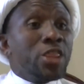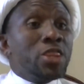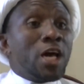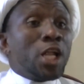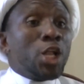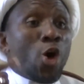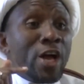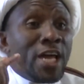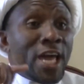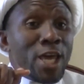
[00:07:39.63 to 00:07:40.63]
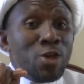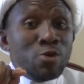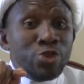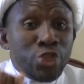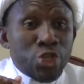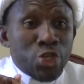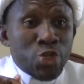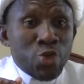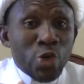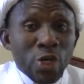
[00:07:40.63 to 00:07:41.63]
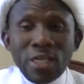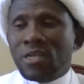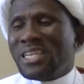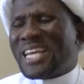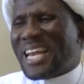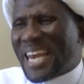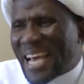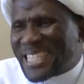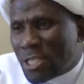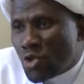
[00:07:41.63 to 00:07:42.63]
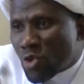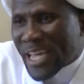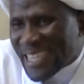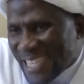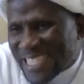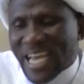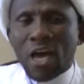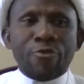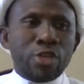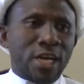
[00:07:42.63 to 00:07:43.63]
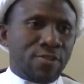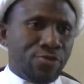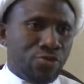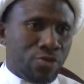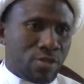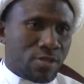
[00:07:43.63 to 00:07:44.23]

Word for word: the longer you chew, the less you get desire for that food.